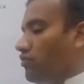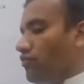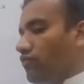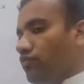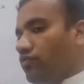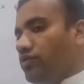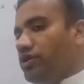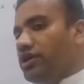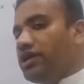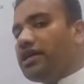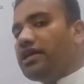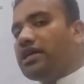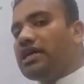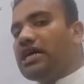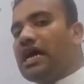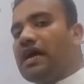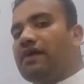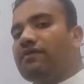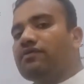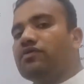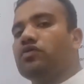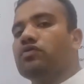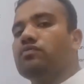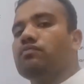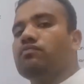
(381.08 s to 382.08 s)
we
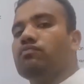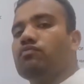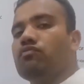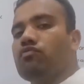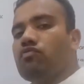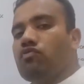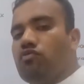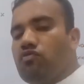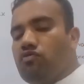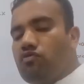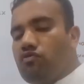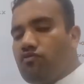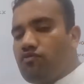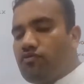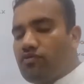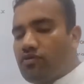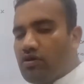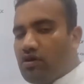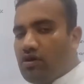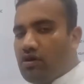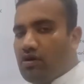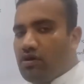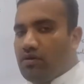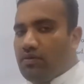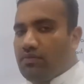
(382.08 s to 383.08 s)
have to move
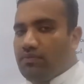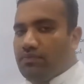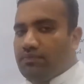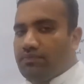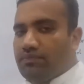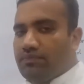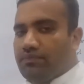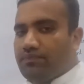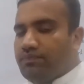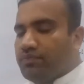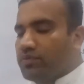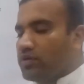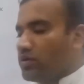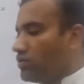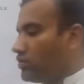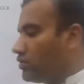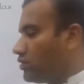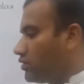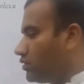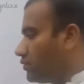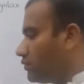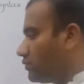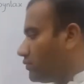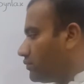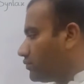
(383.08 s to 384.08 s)
from
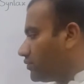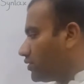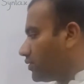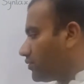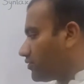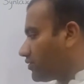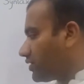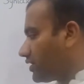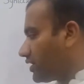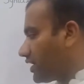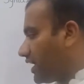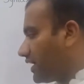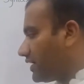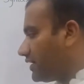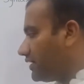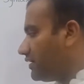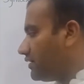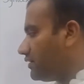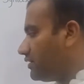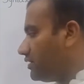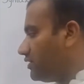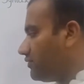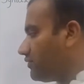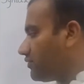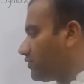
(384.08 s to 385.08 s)
the
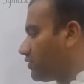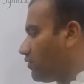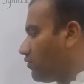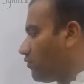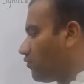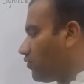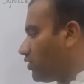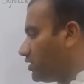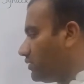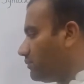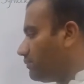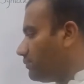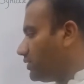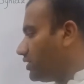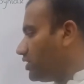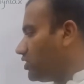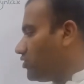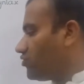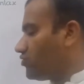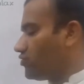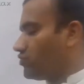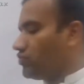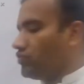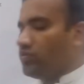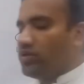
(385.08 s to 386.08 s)
category from one
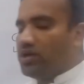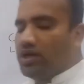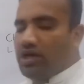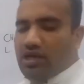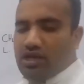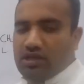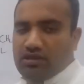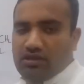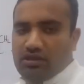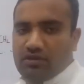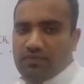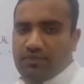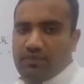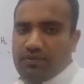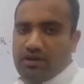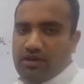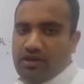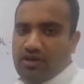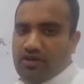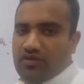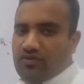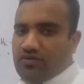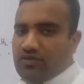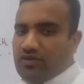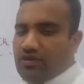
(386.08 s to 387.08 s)
place to another
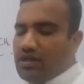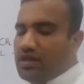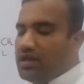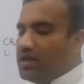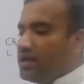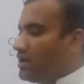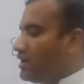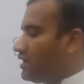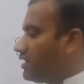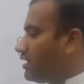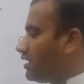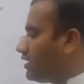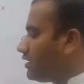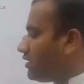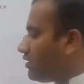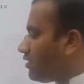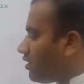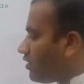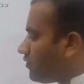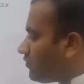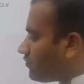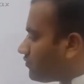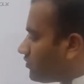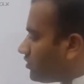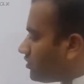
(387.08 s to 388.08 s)
place. And
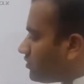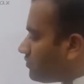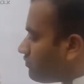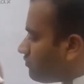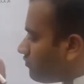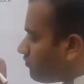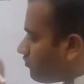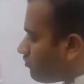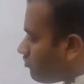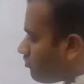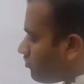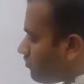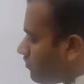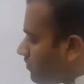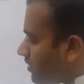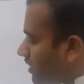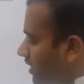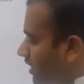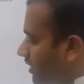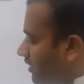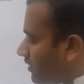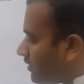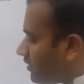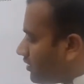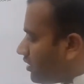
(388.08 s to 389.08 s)
after
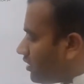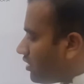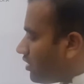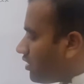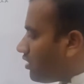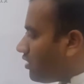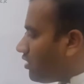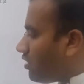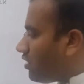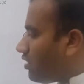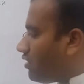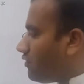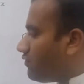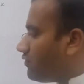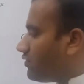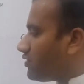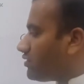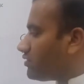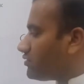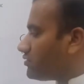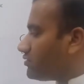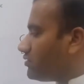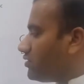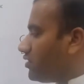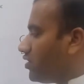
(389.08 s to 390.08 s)
movement,
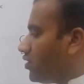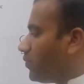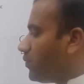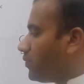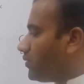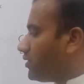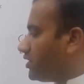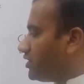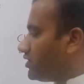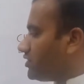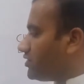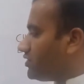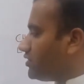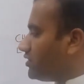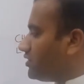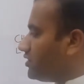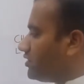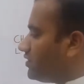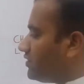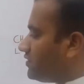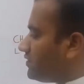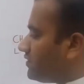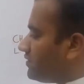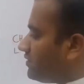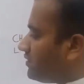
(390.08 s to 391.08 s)
our
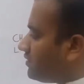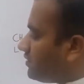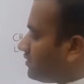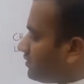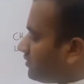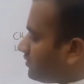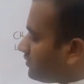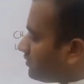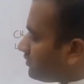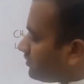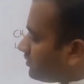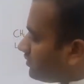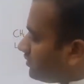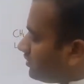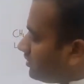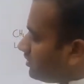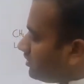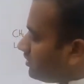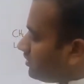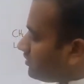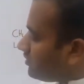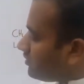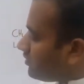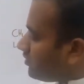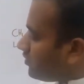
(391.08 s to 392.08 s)
operations,
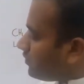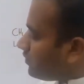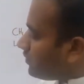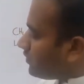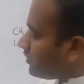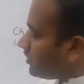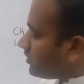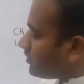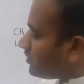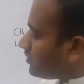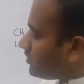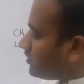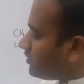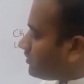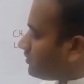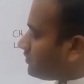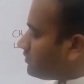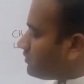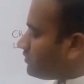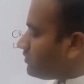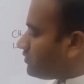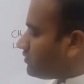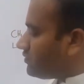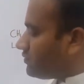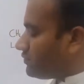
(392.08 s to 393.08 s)
three
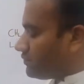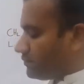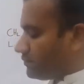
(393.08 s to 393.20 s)
operations